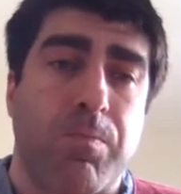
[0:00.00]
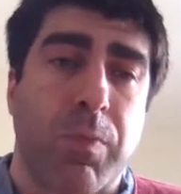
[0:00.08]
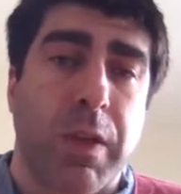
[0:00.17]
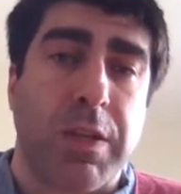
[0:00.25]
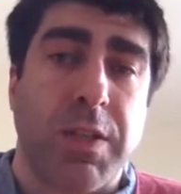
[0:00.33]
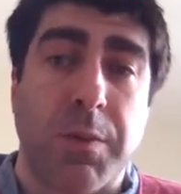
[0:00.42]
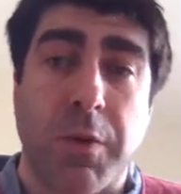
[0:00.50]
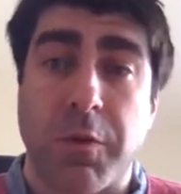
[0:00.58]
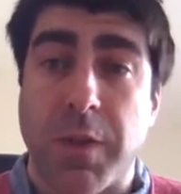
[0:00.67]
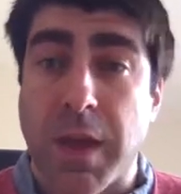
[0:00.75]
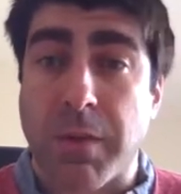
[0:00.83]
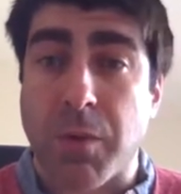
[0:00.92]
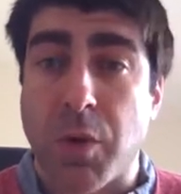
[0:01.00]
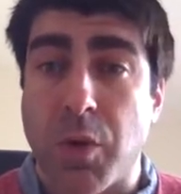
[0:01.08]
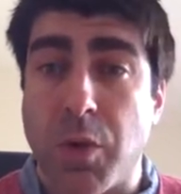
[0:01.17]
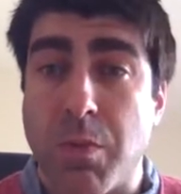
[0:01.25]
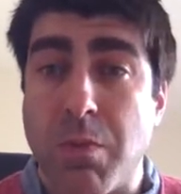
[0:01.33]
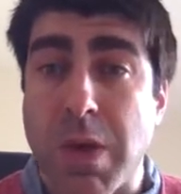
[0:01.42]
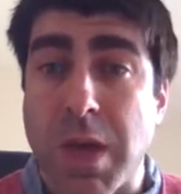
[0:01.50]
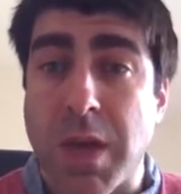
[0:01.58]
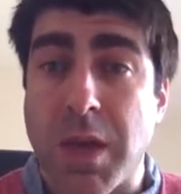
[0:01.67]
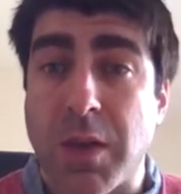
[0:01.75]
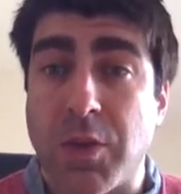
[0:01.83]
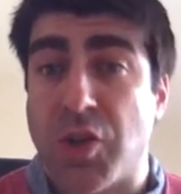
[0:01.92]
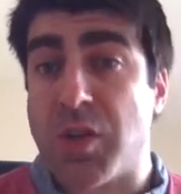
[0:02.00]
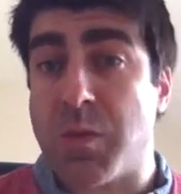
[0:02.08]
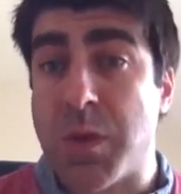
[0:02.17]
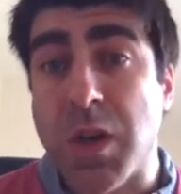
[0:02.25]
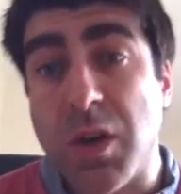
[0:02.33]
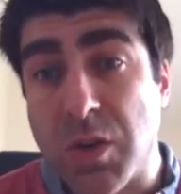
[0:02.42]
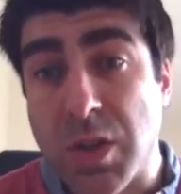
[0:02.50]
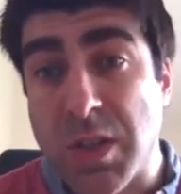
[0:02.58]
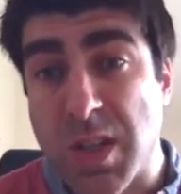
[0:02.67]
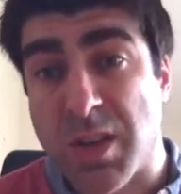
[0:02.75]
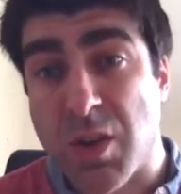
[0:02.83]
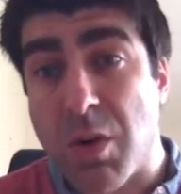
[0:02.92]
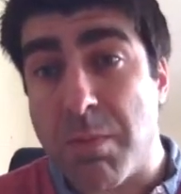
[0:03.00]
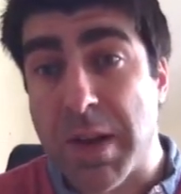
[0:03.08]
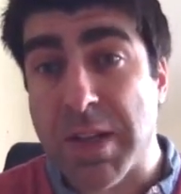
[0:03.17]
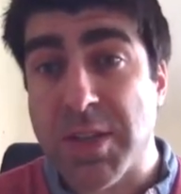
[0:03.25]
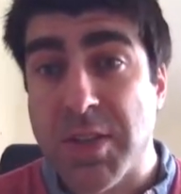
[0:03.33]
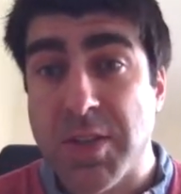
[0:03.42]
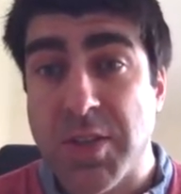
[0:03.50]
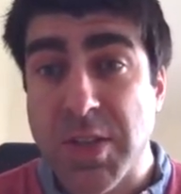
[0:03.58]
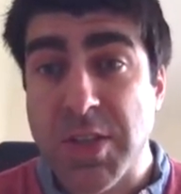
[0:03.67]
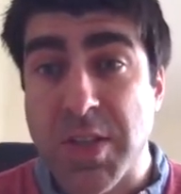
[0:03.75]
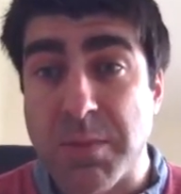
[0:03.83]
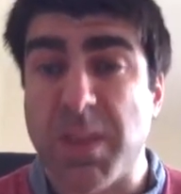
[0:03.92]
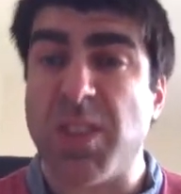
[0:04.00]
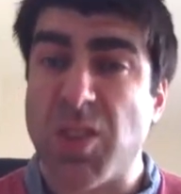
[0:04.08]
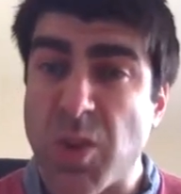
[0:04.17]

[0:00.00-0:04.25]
Some of them could be just because it's a complex system, it's so